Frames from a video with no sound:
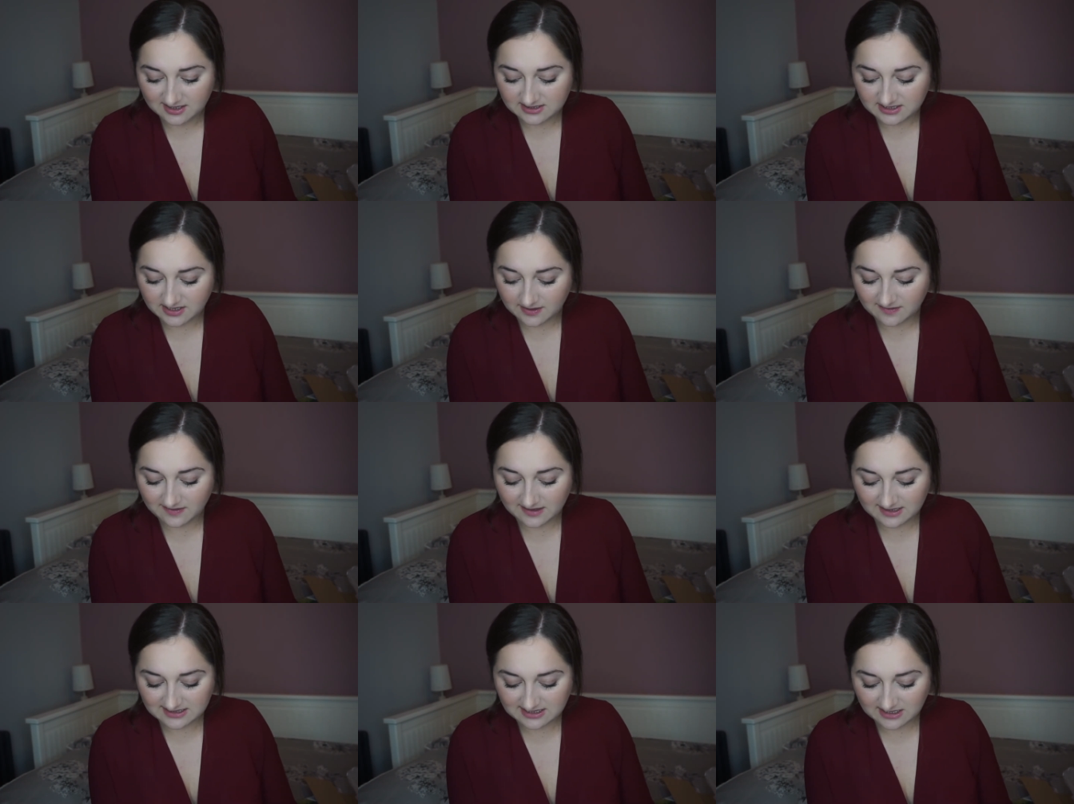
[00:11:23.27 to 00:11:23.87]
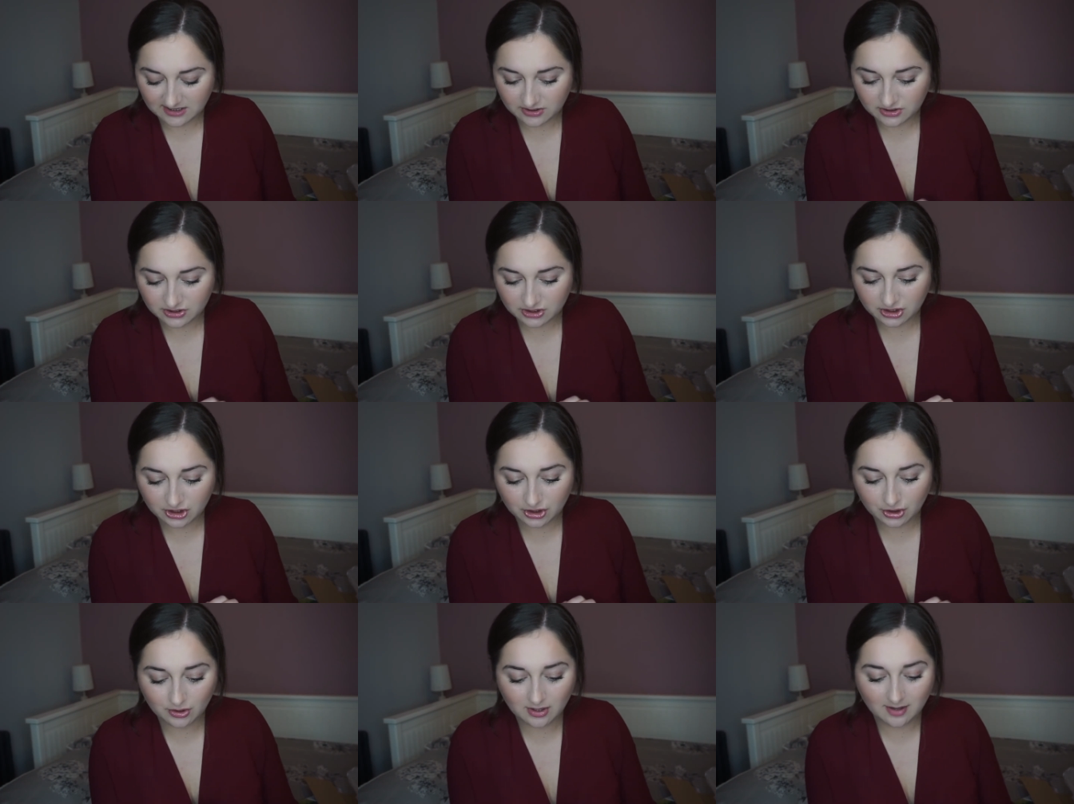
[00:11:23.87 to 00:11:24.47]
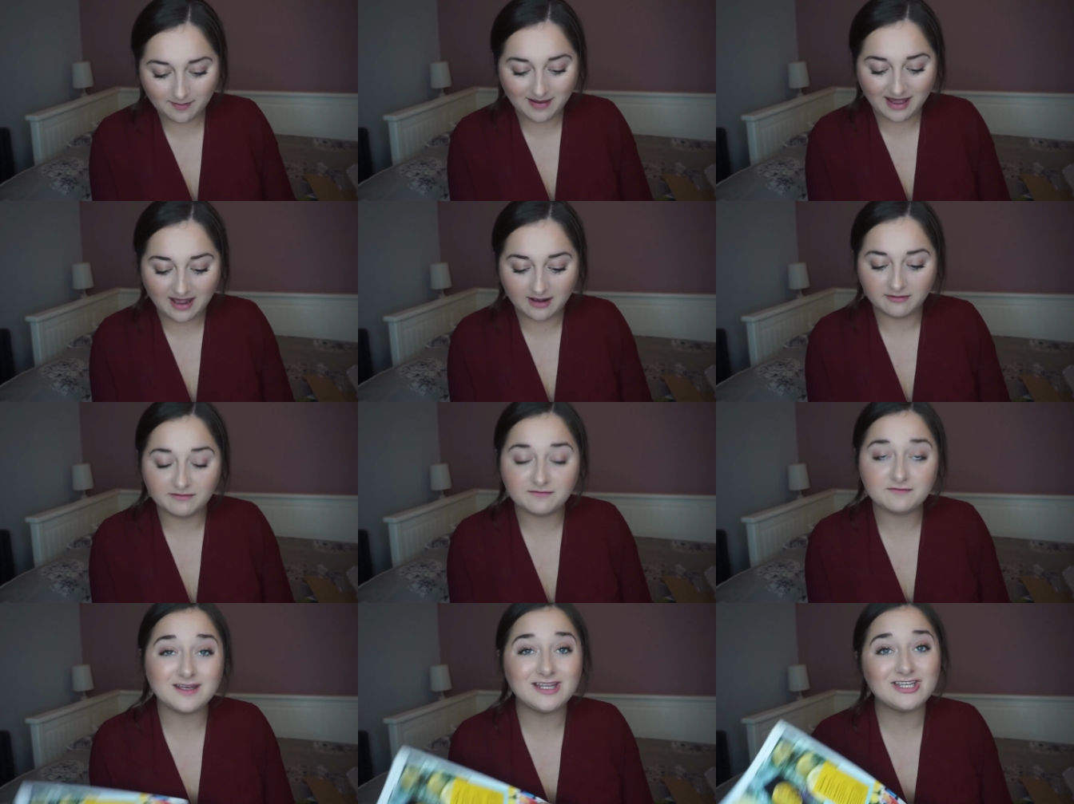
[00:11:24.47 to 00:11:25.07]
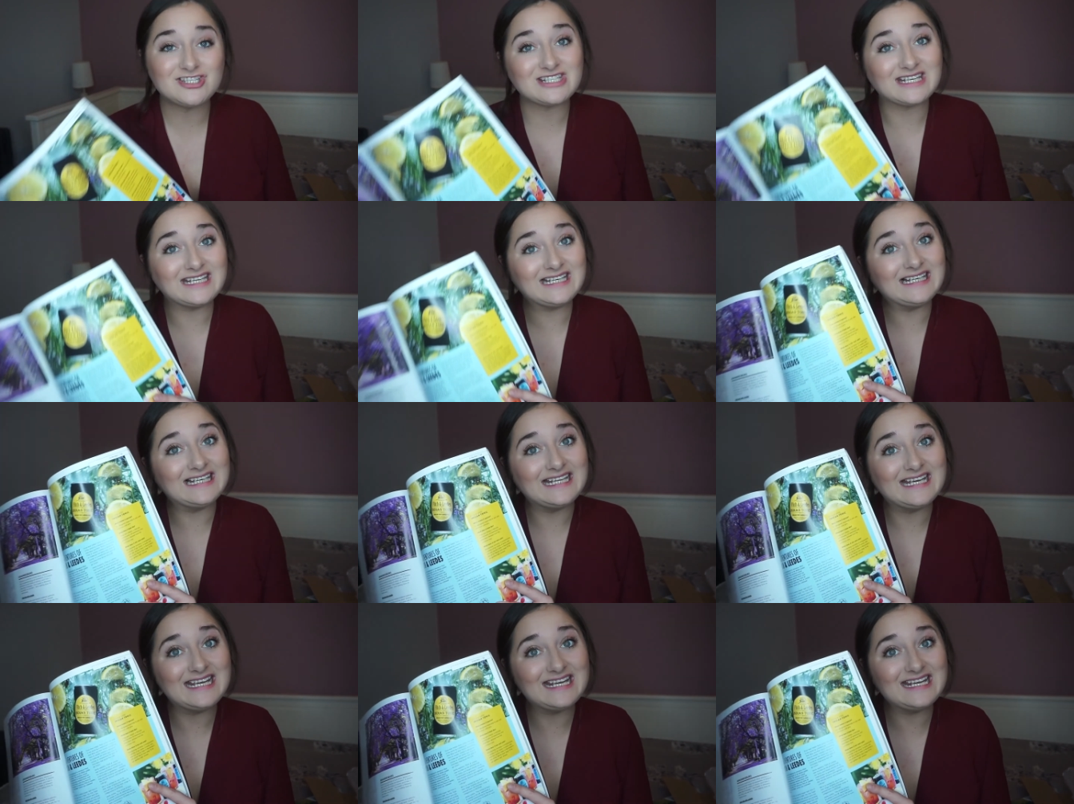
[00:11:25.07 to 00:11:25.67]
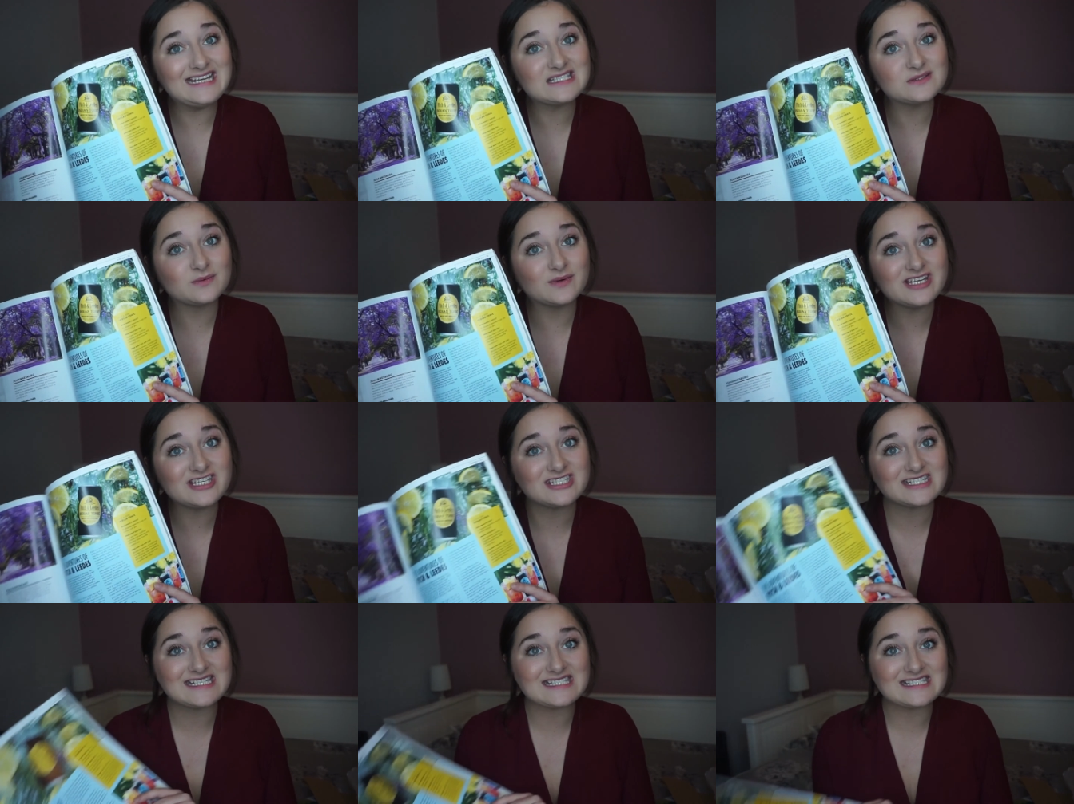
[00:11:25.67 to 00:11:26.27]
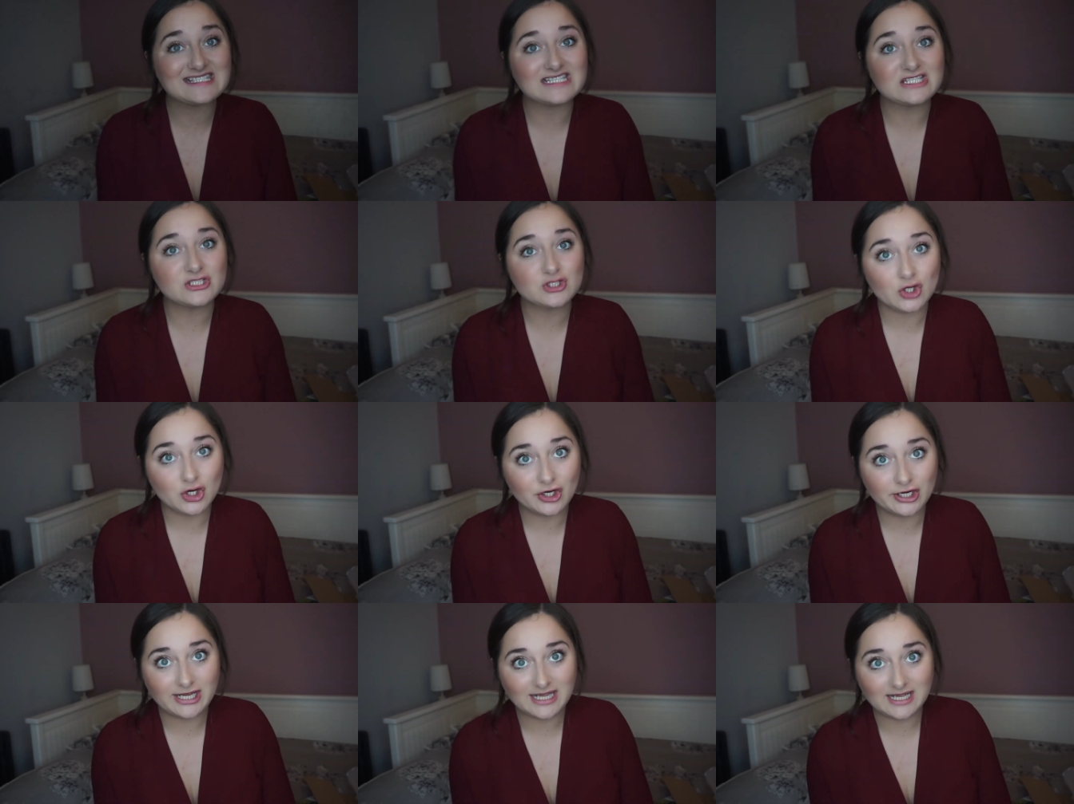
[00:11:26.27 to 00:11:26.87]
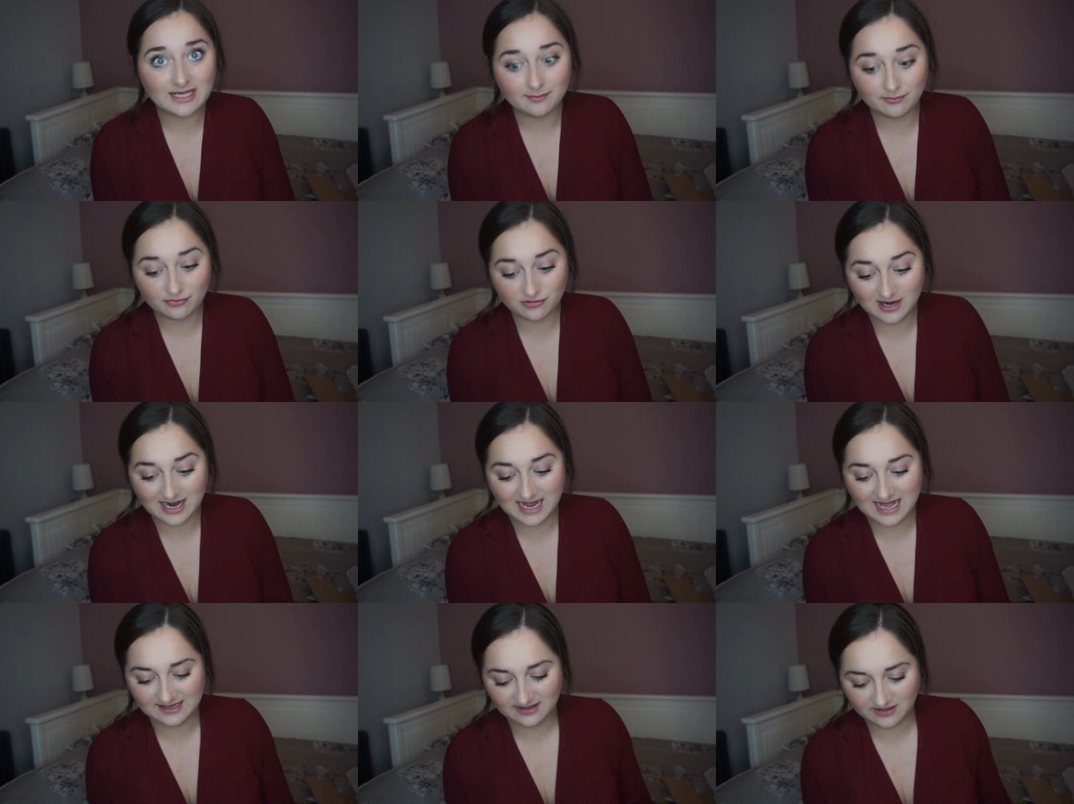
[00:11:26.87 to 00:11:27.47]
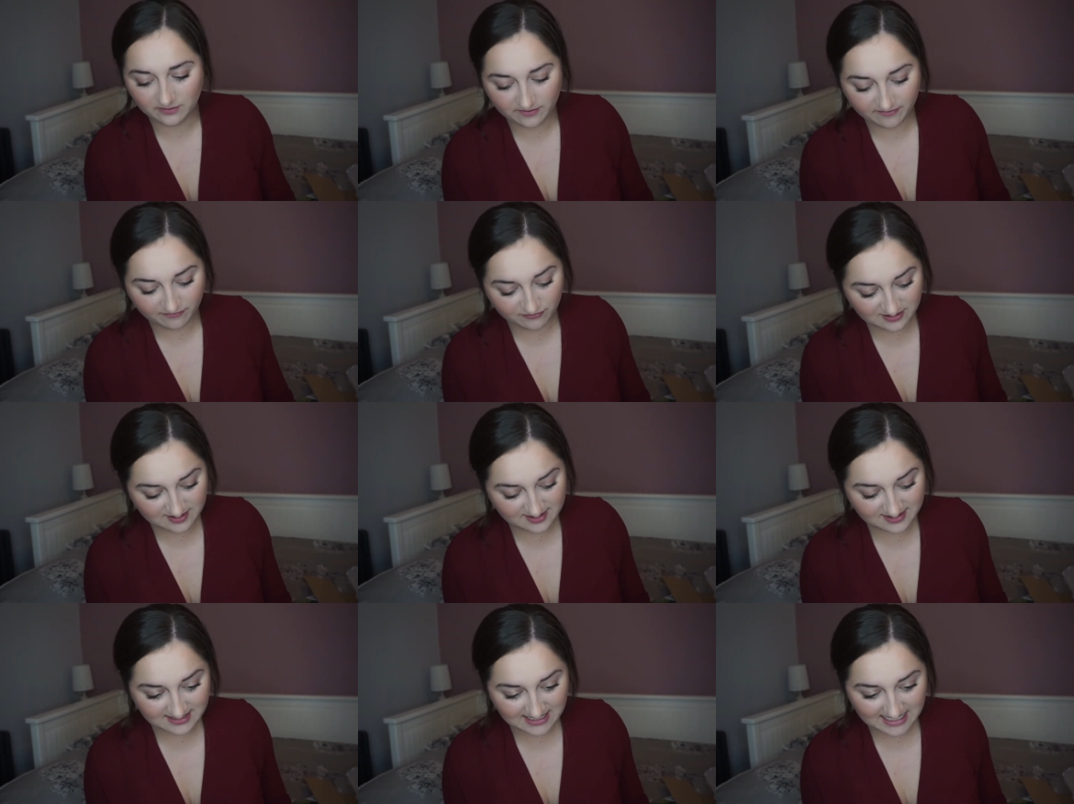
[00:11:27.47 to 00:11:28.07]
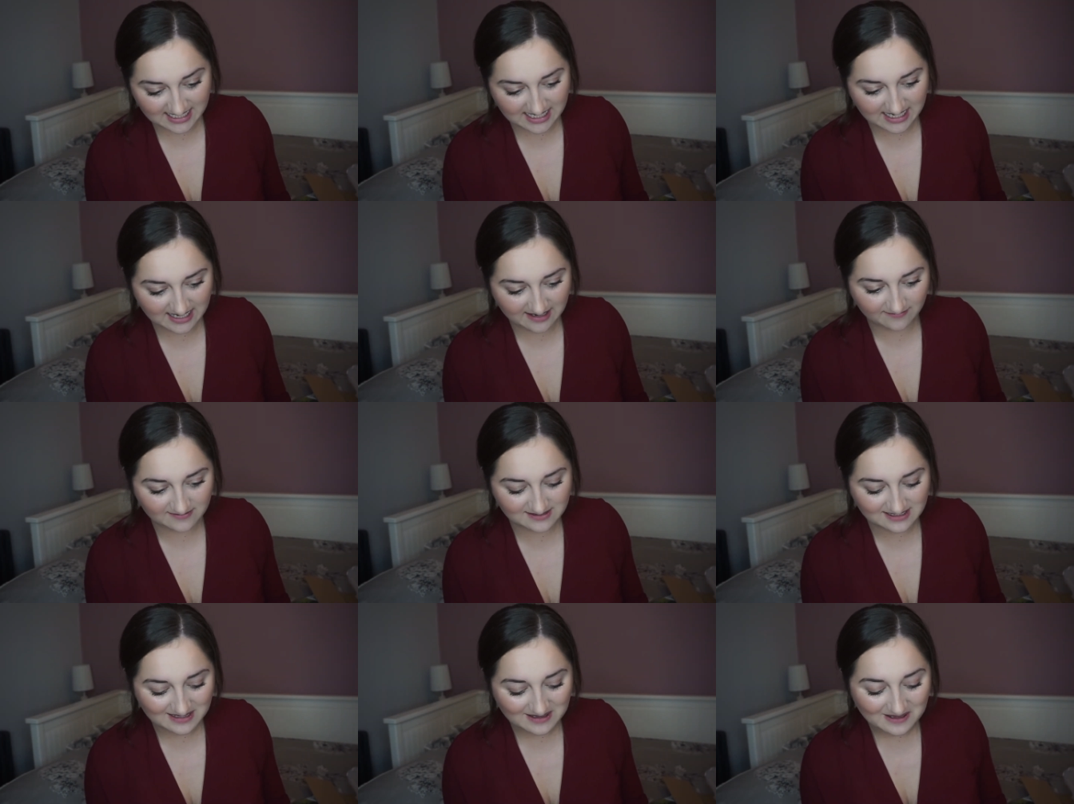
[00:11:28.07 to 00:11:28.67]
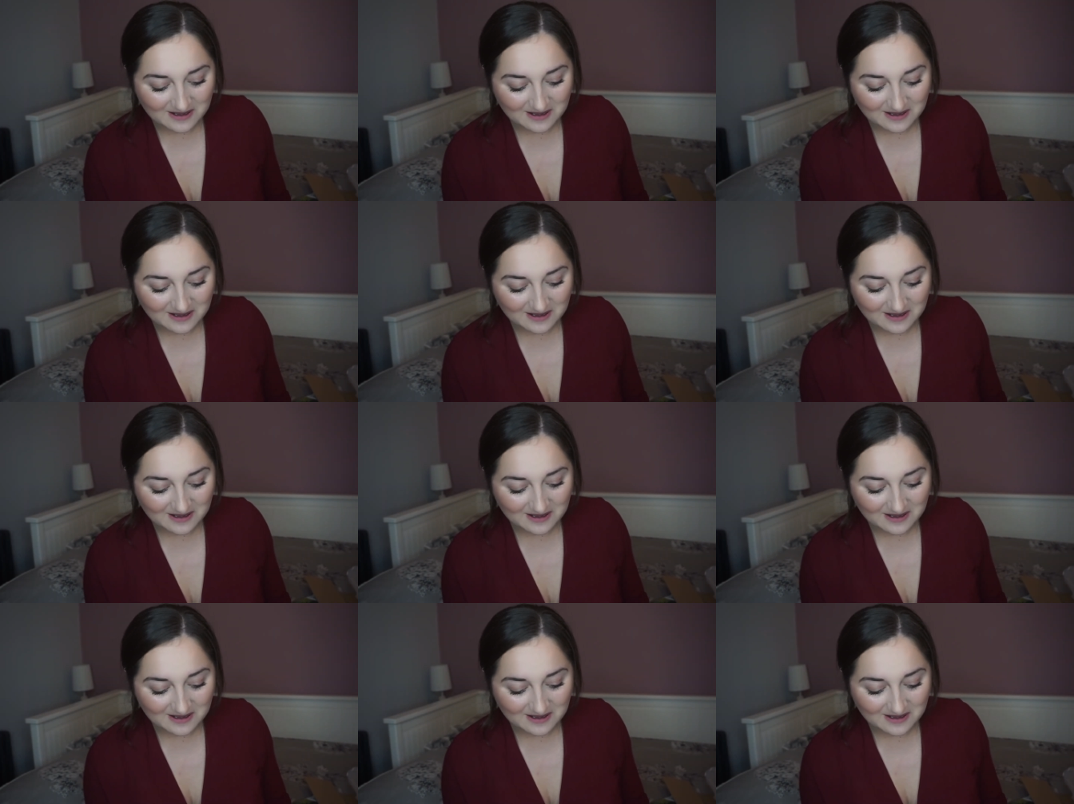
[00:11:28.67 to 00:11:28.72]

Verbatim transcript: So I then told you about Fitch and Leedes, which is the tonic brand that we've received.